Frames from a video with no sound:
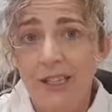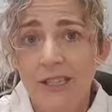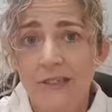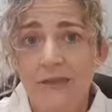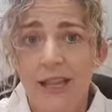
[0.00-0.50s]

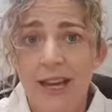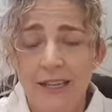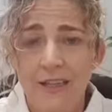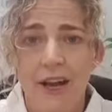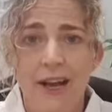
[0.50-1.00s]
is for
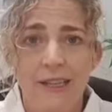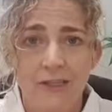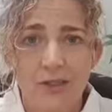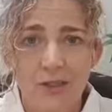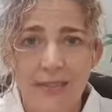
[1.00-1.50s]
anxiety
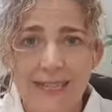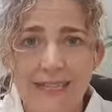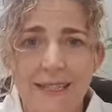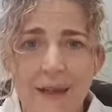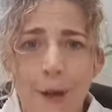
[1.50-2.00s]
and
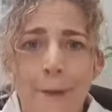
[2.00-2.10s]
stress.